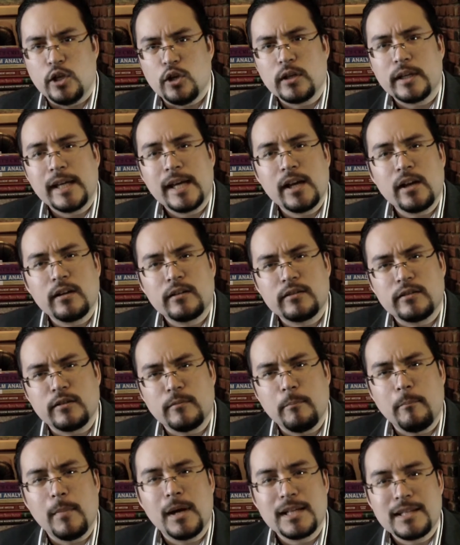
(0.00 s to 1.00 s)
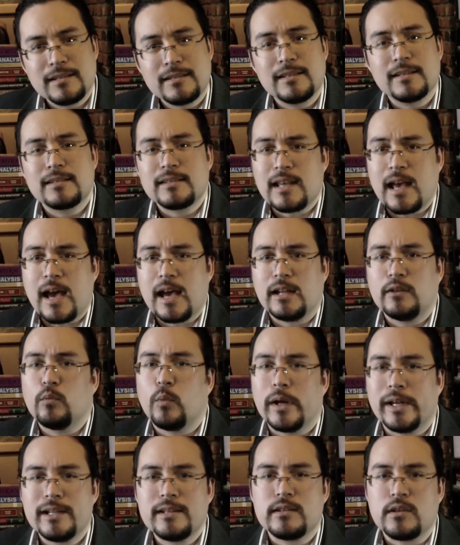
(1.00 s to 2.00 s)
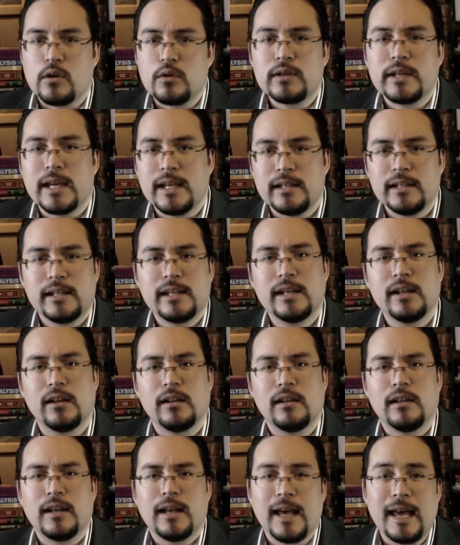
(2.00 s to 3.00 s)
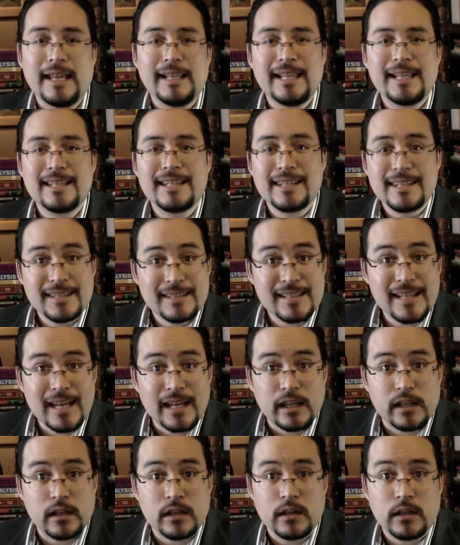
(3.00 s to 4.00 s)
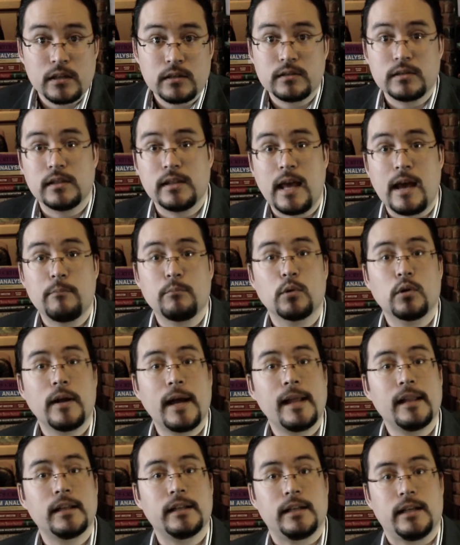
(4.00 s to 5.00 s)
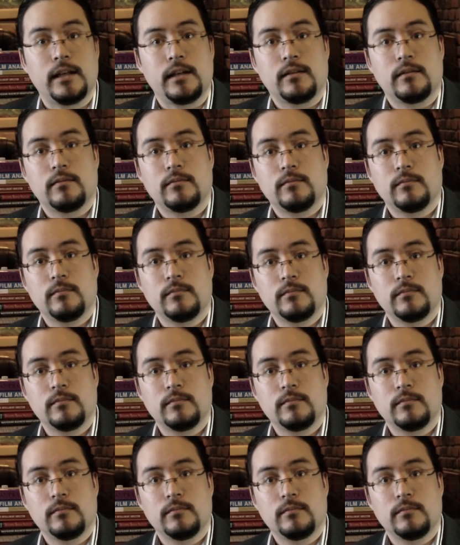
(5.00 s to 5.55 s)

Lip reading: Your character must decide when it's okay to kill and then stick to that morality.